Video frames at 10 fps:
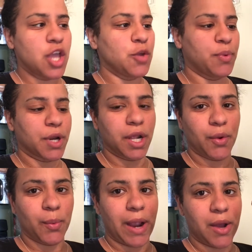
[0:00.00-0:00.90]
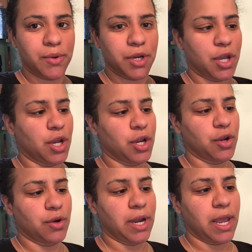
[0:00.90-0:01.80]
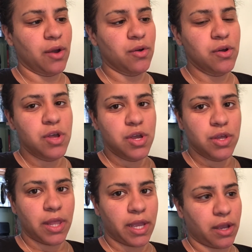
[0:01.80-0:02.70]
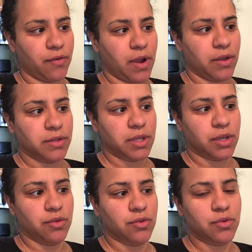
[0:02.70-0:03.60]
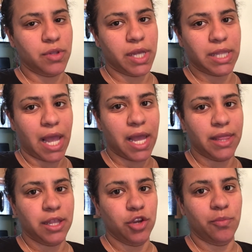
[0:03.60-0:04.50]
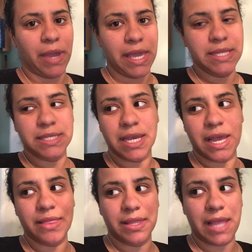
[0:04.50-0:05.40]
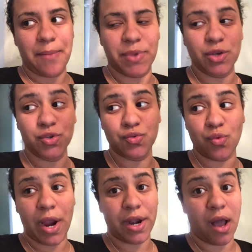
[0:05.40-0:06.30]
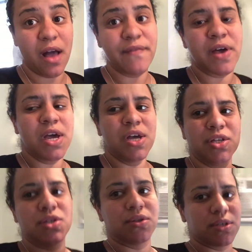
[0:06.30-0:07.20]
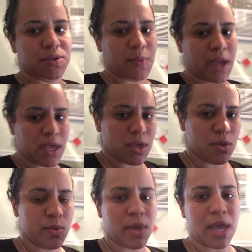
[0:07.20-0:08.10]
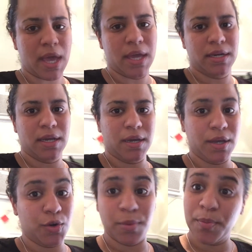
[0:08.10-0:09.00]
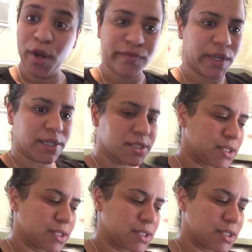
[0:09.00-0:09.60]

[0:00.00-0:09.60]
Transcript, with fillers: You put it around your nail, like around the cuticle like that, and then you paint, and then that peels right off. So this way you can, uh, it'll be perfect.